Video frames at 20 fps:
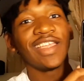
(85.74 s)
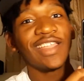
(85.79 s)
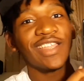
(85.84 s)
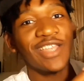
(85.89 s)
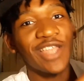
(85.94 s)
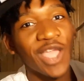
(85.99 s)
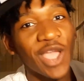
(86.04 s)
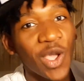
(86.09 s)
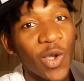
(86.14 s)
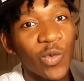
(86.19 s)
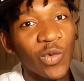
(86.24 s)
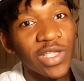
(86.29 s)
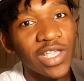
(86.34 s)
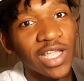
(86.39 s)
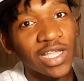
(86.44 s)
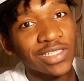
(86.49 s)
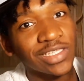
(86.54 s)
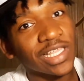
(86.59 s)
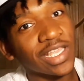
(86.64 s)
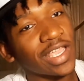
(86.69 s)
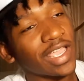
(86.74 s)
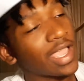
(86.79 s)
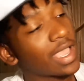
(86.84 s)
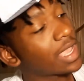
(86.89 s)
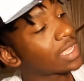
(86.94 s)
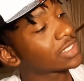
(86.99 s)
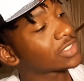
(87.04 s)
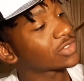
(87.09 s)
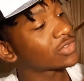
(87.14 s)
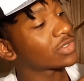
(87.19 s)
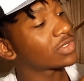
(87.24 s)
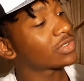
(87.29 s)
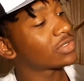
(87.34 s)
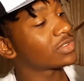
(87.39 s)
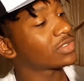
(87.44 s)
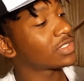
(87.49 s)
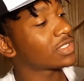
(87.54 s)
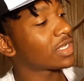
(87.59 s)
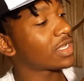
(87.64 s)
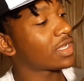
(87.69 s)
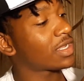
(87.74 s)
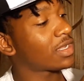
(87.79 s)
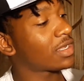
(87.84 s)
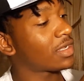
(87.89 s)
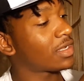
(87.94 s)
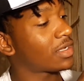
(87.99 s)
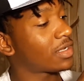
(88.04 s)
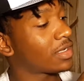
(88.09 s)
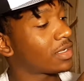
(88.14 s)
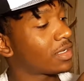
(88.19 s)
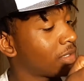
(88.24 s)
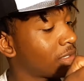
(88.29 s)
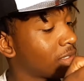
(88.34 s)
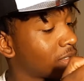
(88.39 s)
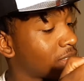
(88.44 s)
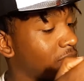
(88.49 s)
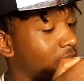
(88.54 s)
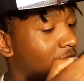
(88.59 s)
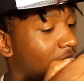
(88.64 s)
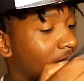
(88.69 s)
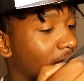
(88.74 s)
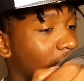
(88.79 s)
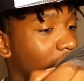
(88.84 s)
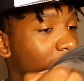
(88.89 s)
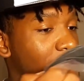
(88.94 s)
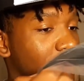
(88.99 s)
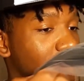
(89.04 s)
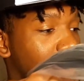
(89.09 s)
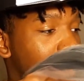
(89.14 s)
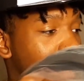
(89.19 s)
Now we got the Astros, y'all. Take those